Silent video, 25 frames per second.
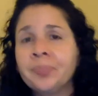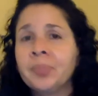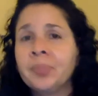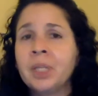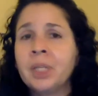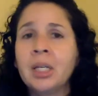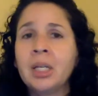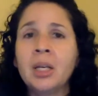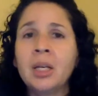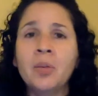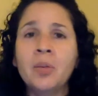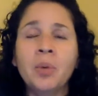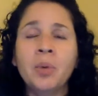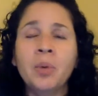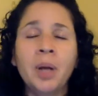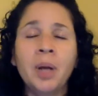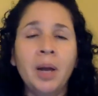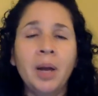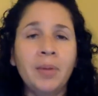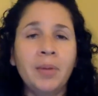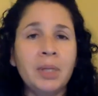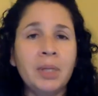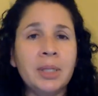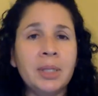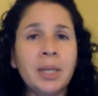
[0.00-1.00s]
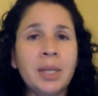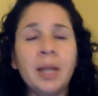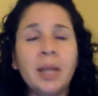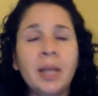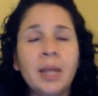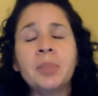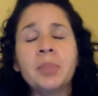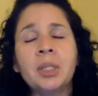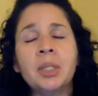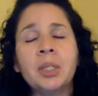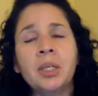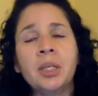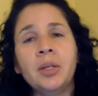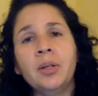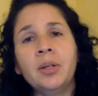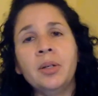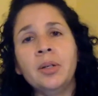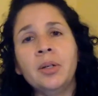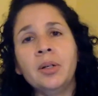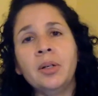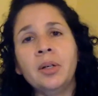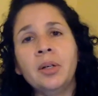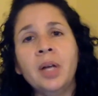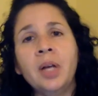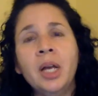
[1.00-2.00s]
Again, we'll have exams
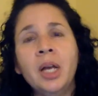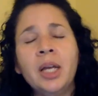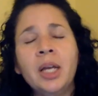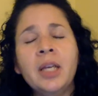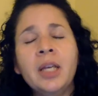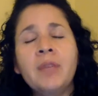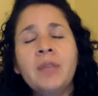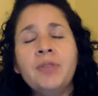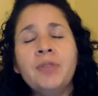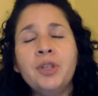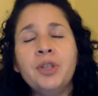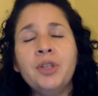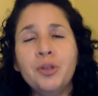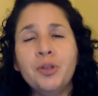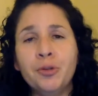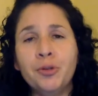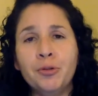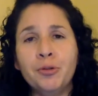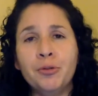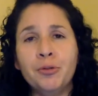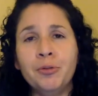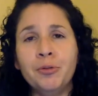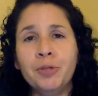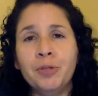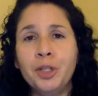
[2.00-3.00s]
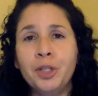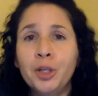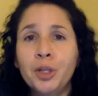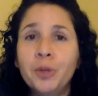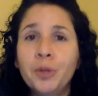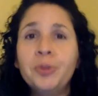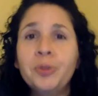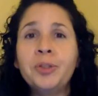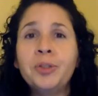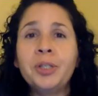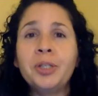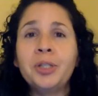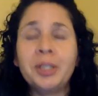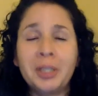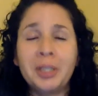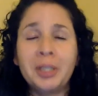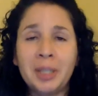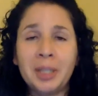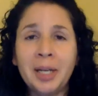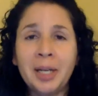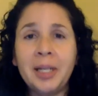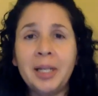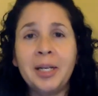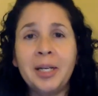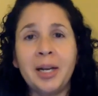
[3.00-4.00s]
here. If you use the
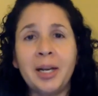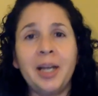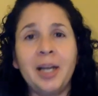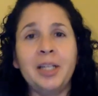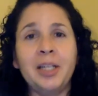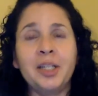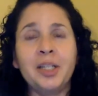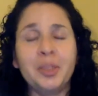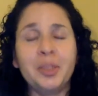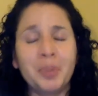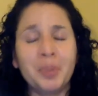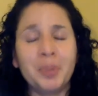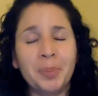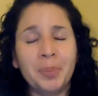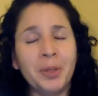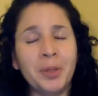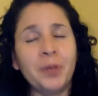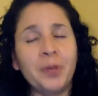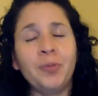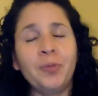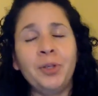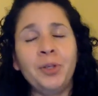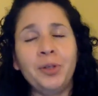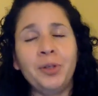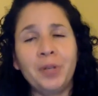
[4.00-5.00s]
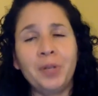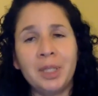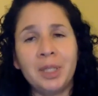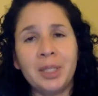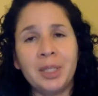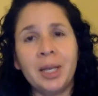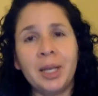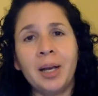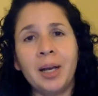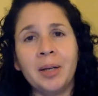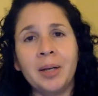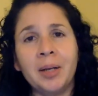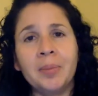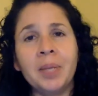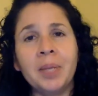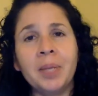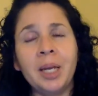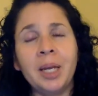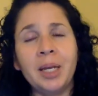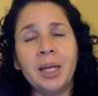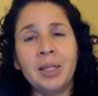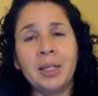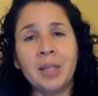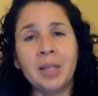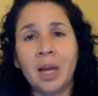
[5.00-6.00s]
study guide to prepare for your exam
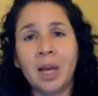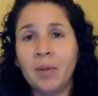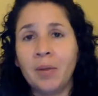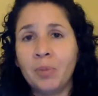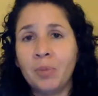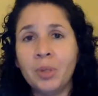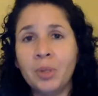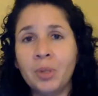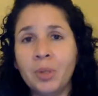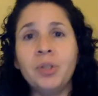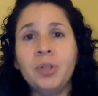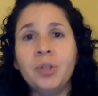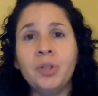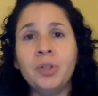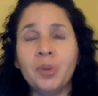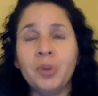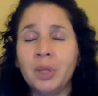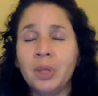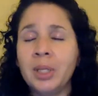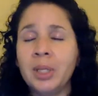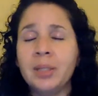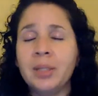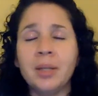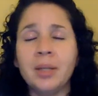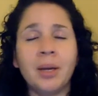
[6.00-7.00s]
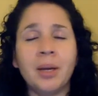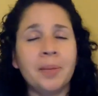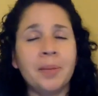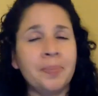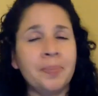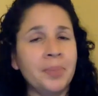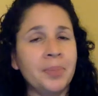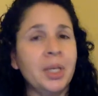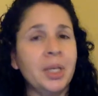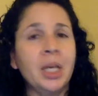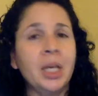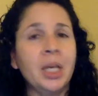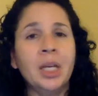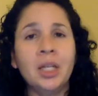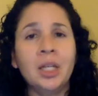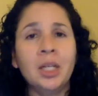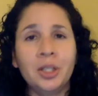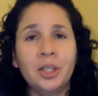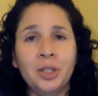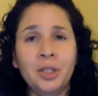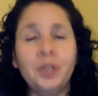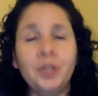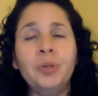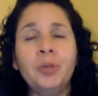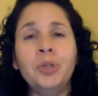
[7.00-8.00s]
and to have with you during the exam,
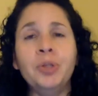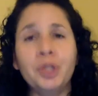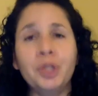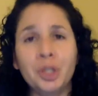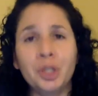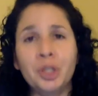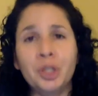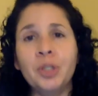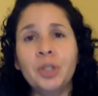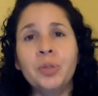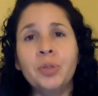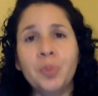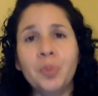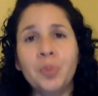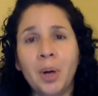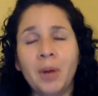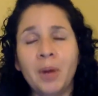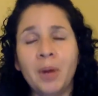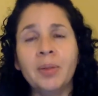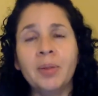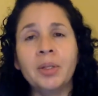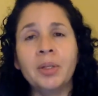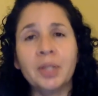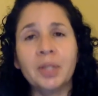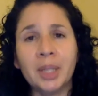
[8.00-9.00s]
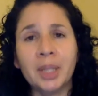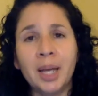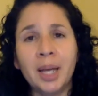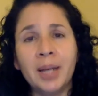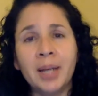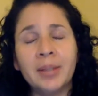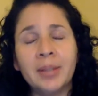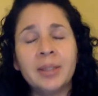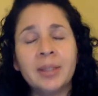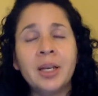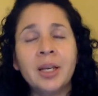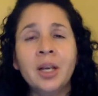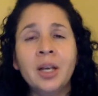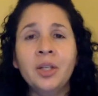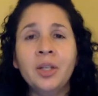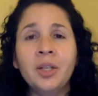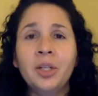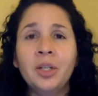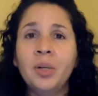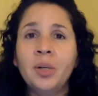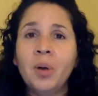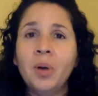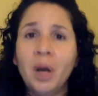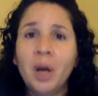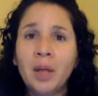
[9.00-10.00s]
you should do well in this class.
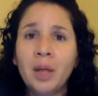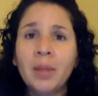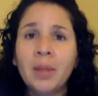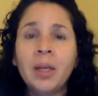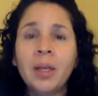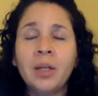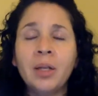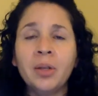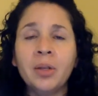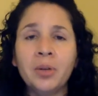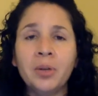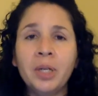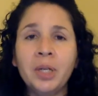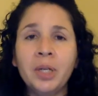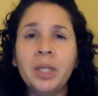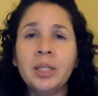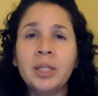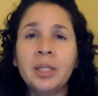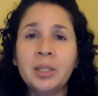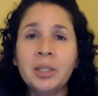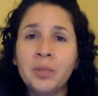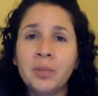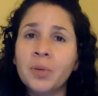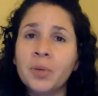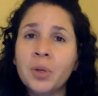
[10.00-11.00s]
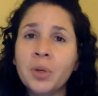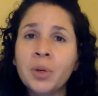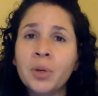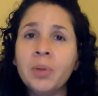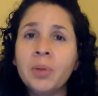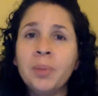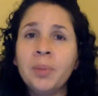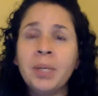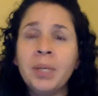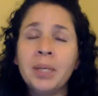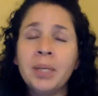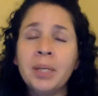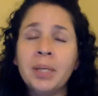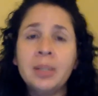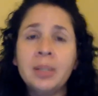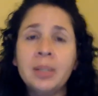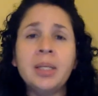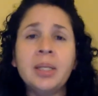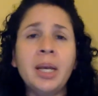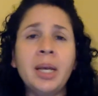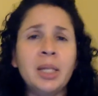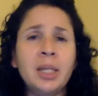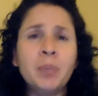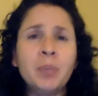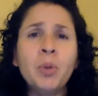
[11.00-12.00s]
Online learning is difficult because it
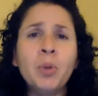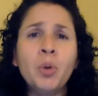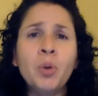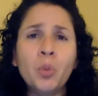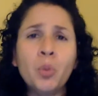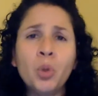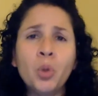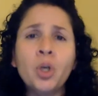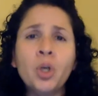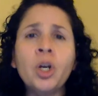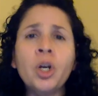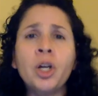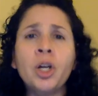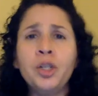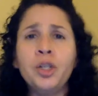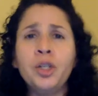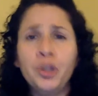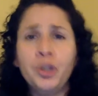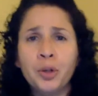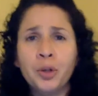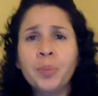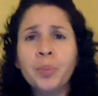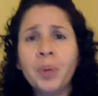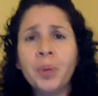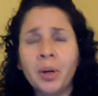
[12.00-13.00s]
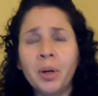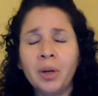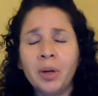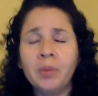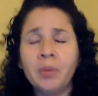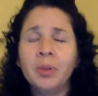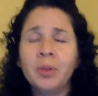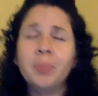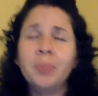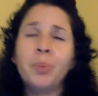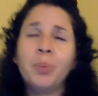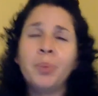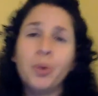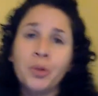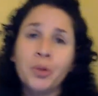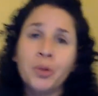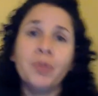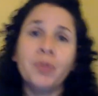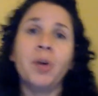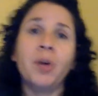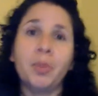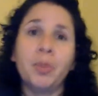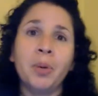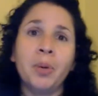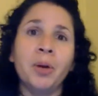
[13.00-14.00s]
takes more work on your part, well, both
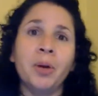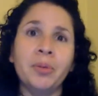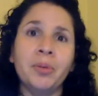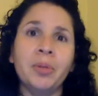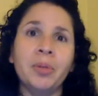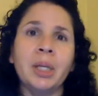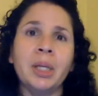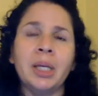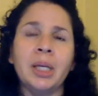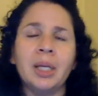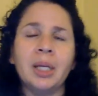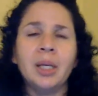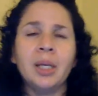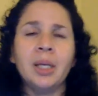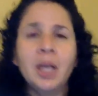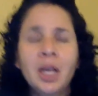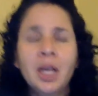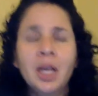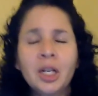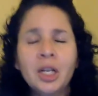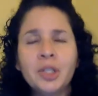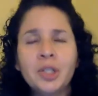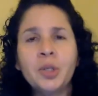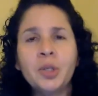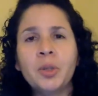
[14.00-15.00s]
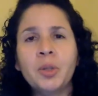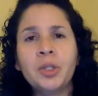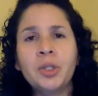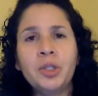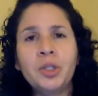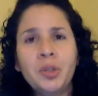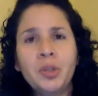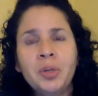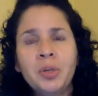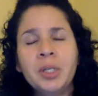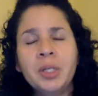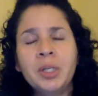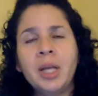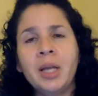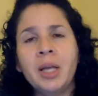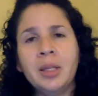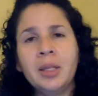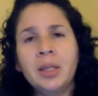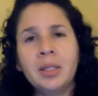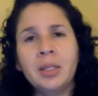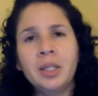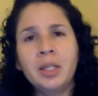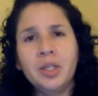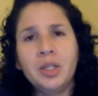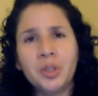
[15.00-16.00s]
of our part, really. So the student and
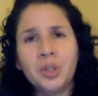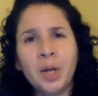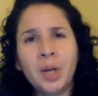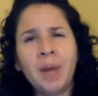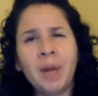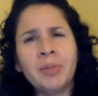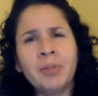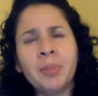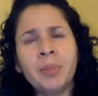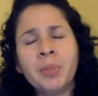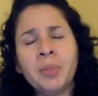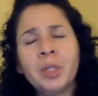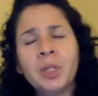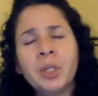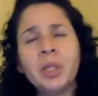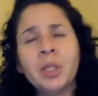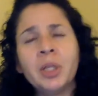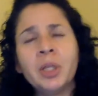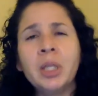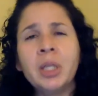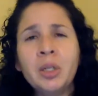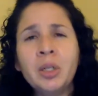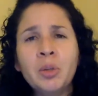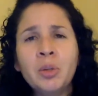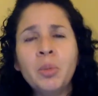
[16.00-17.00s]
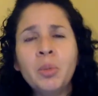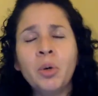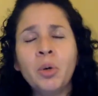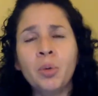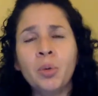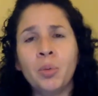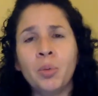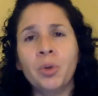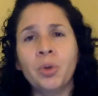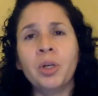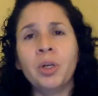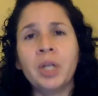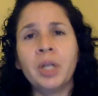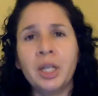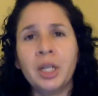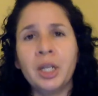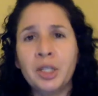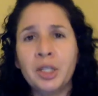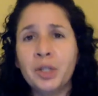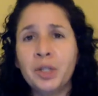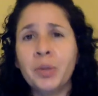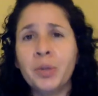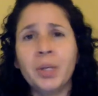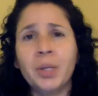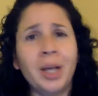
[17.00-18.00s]
the teacher have to put a little more work
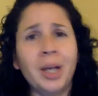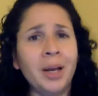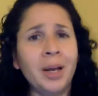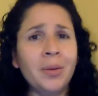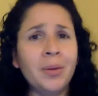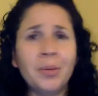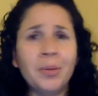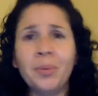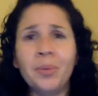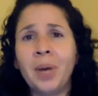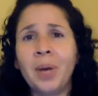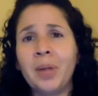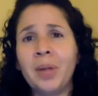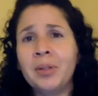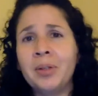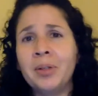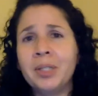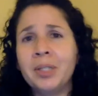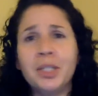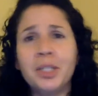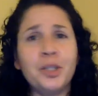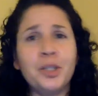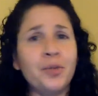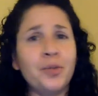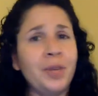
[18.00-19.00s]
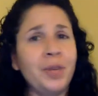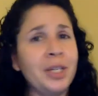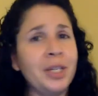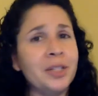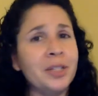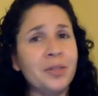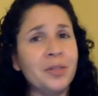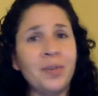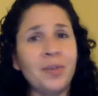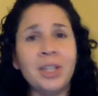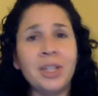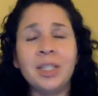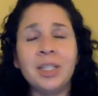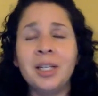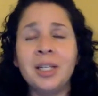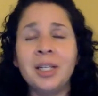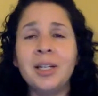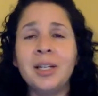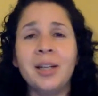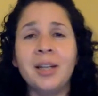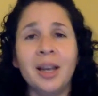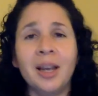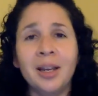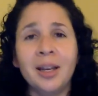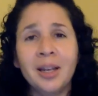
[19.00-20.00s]
into it. I would rather teach face-to-face any
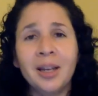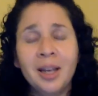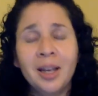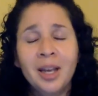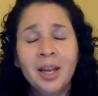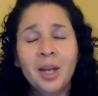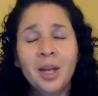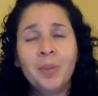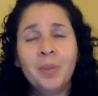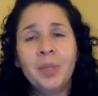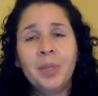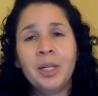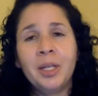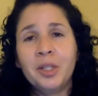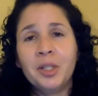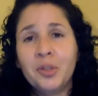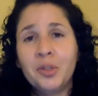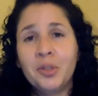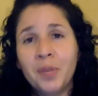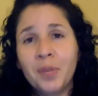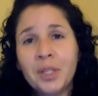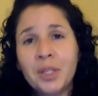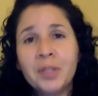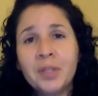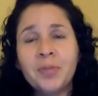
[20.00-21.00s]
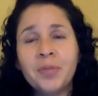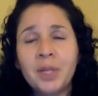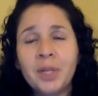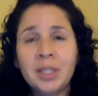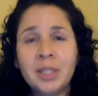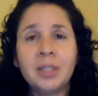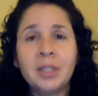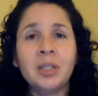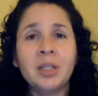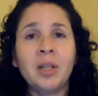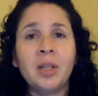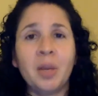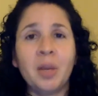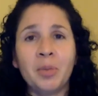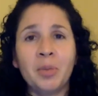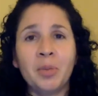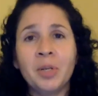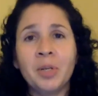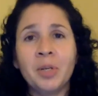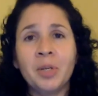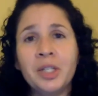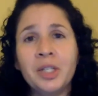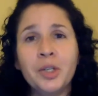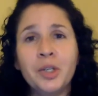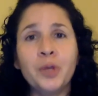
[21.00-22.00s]
day, because face-to-face is a lot more
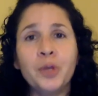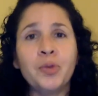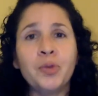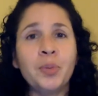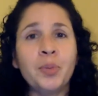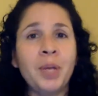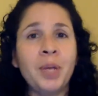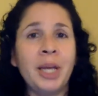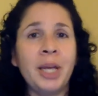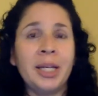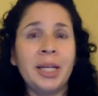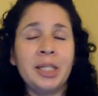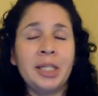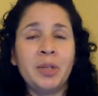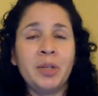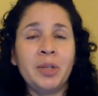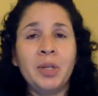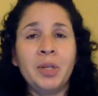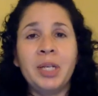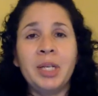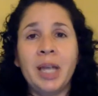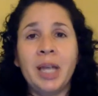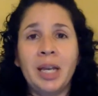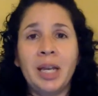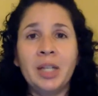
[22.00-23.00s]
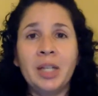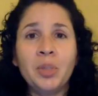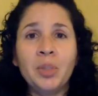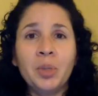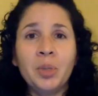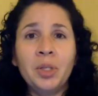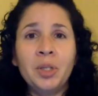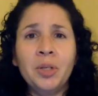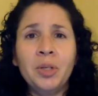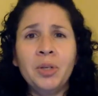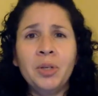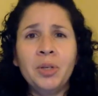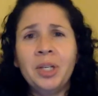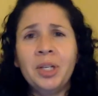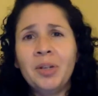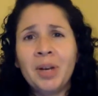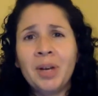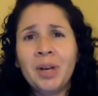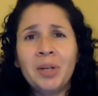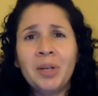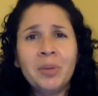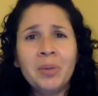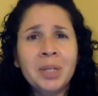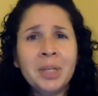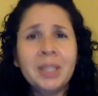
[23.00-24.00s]
easier for me. I get to engage with you here.
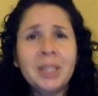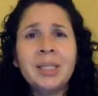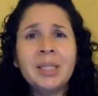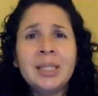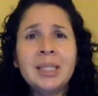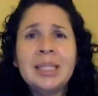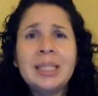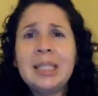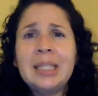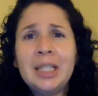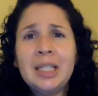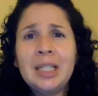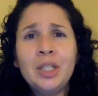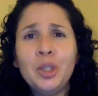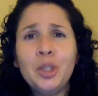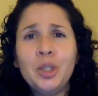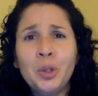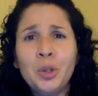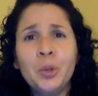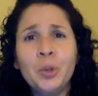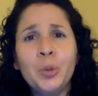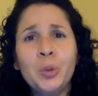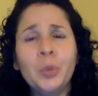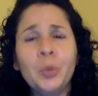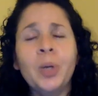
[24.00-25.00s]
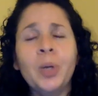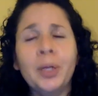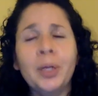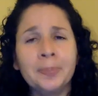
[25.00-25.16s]
I don't get to see you.